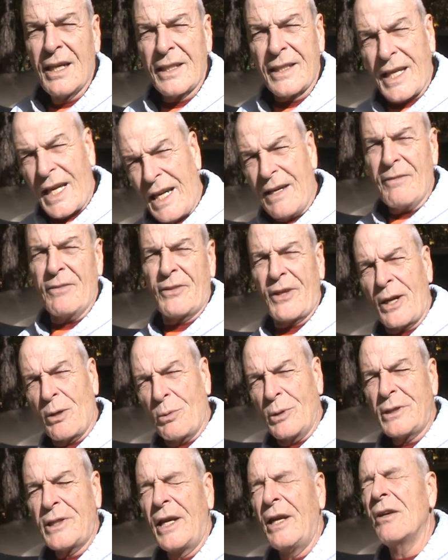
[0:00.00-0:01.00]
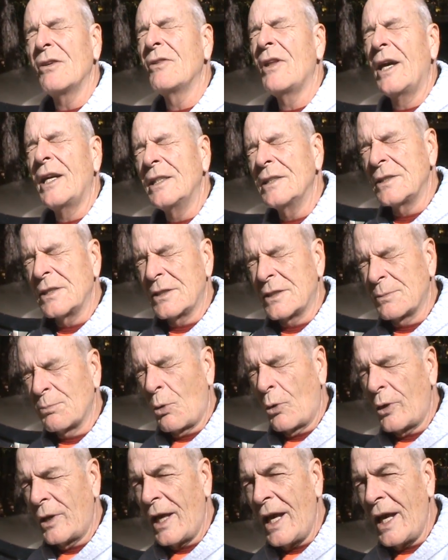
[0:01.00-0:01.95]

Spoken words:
Can't even think of what the hell that is this morning.